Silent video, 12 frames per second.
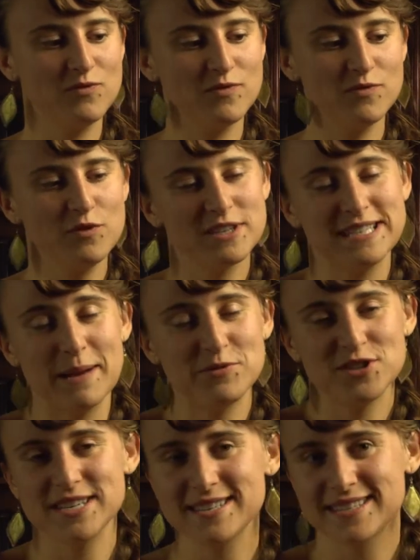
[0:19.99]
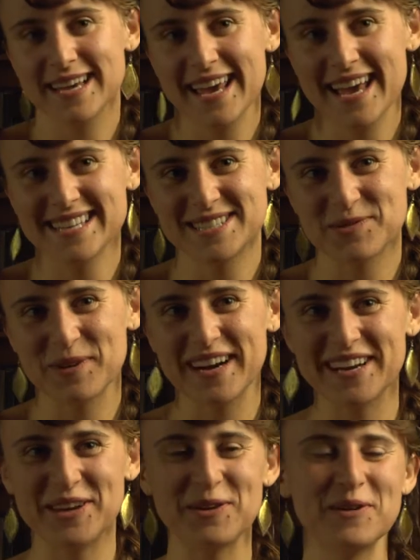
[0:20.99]
receptionist, I guess, where
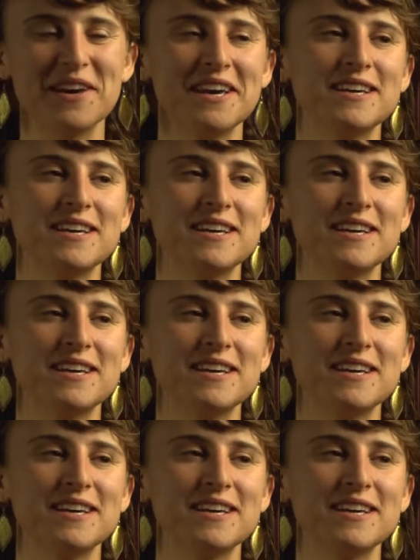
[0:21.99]
you